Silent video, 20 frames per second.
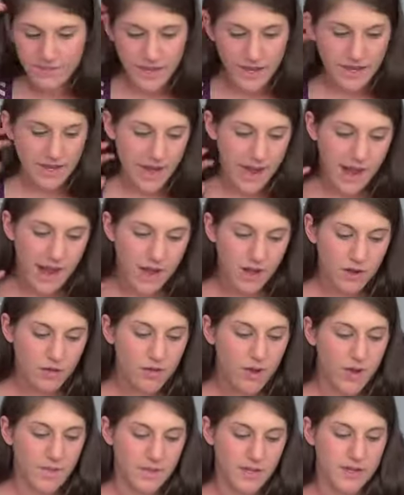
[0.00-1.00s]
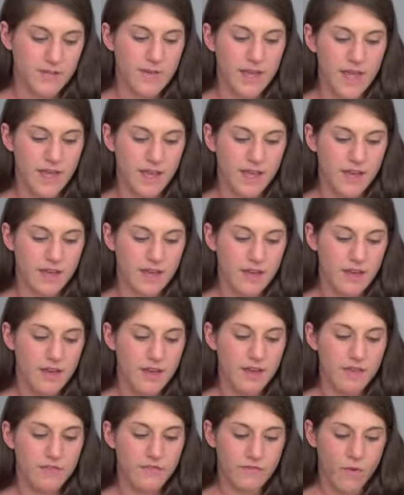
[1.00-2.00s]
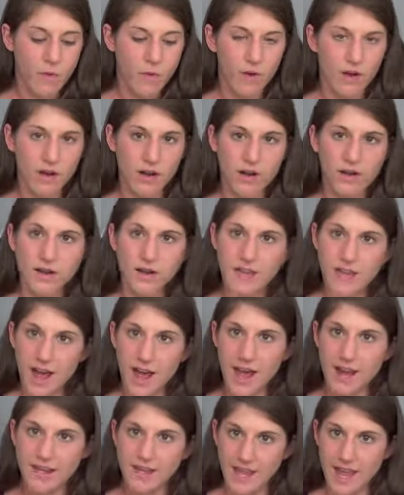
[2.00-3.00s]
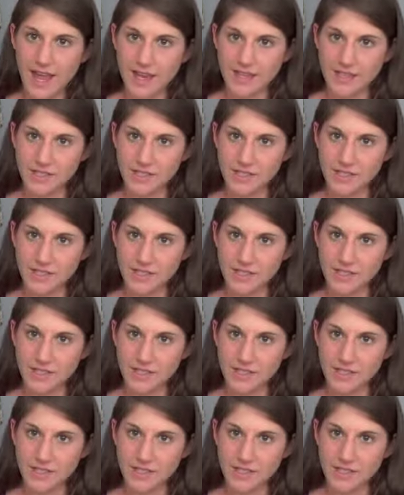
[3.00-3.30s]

And now I'm gonna make 4 non-cake